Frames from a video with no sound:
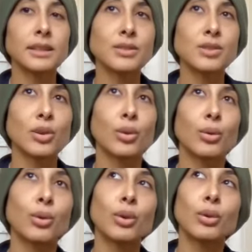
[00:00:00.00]
And
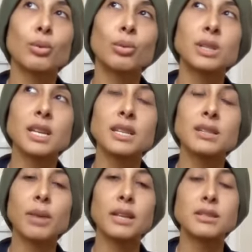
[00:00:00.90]
so we tend
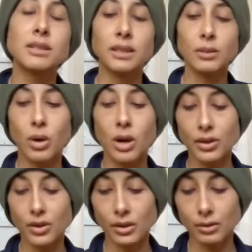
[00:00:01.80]
to mentally
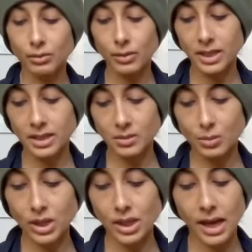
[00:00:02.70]
wander when it's
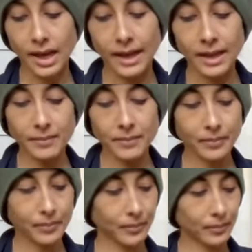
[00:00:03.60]
pretty high.
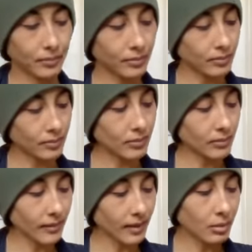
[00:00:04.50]

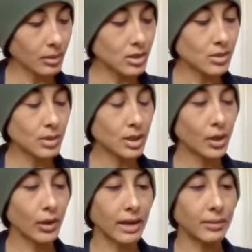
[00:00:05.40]
And we just want to
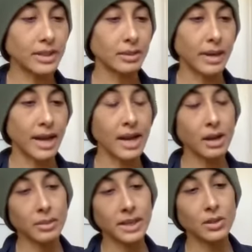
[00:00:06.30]
ground it back
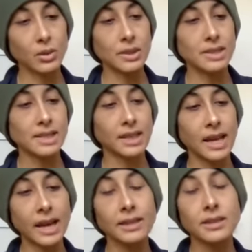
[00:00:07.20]
by noticing
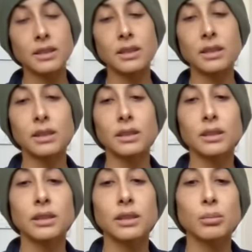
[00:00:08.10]
that
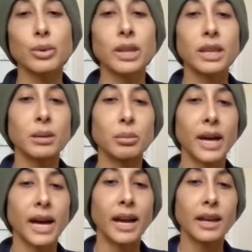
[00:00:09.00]
and bringing it
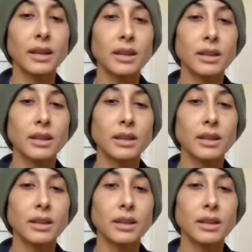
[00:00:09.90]
back